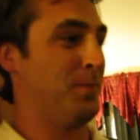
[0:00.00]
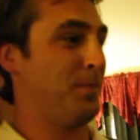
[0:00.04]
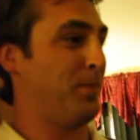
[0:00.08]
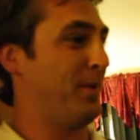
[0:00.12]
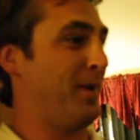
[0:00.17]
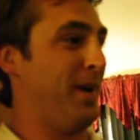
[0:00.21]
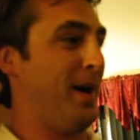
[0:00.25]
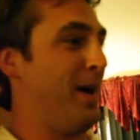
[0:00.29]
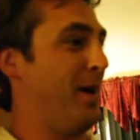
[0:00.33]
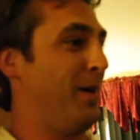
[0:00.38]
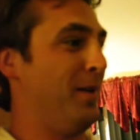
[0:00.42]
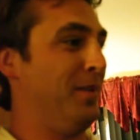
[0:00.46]

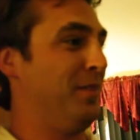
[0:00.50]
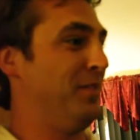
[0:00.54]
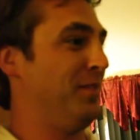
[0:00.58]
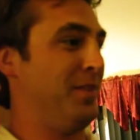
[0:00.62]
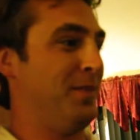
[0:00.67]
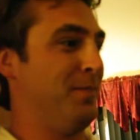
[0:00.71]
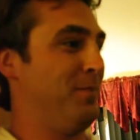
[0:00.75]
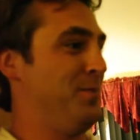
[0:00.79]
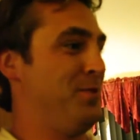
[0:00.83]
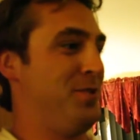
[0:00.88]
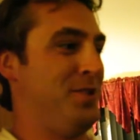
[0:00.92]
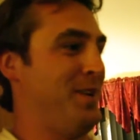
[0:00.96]
proud as
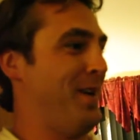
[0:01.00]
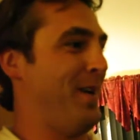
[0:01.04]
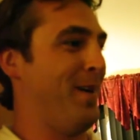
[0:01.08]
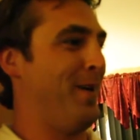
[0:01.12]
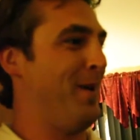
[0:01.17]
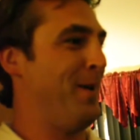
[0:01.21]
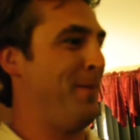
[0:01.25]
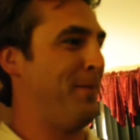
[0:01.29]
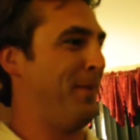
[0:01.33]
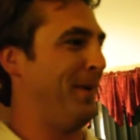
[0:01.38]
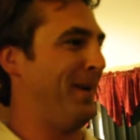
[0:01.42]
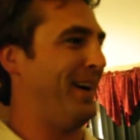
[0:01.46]
a
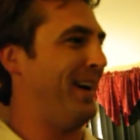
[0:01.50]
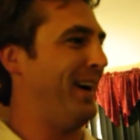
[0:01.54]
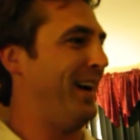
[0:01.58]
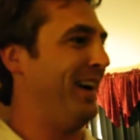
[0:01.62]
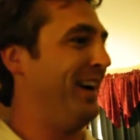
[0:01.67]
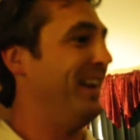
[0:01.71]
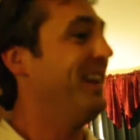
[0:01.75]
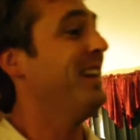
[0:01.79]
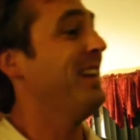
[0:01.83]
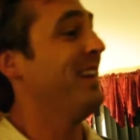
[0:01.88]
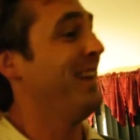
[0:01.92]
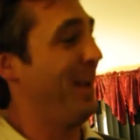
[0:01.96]
cherry
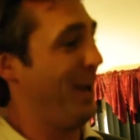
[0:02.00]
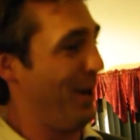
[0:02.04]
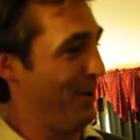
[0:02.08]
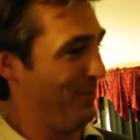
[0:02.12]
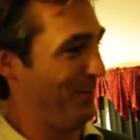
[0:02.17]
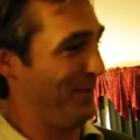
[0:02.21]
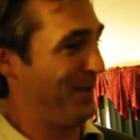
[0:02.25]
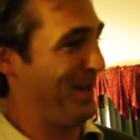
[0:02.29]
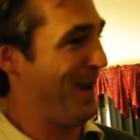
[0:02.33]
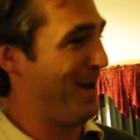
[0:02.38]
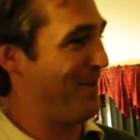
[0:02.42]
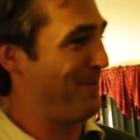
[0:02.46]
pie. And
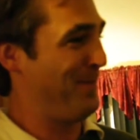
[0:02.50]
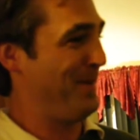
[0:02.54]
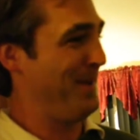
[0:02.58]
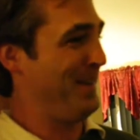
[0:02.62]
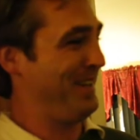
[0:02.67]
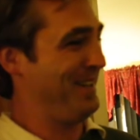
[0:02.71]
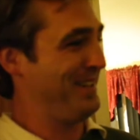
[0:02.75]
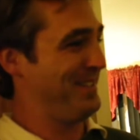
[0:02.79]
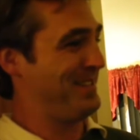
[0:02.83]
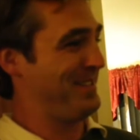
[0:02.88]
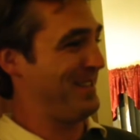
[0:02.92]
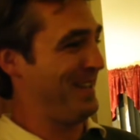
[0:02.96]
with that
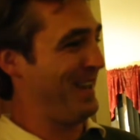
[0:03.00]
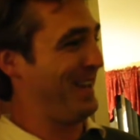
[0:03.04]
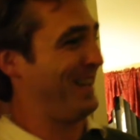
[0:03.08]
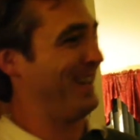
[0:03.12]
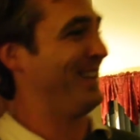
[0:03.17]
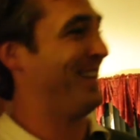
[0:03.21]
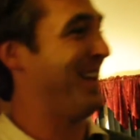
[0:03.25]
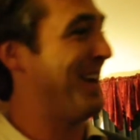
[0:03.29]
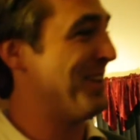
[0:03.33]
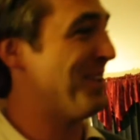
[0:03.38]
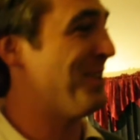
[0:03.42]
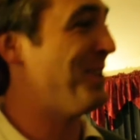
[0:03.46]
being said, I'd
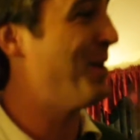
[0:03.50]
like to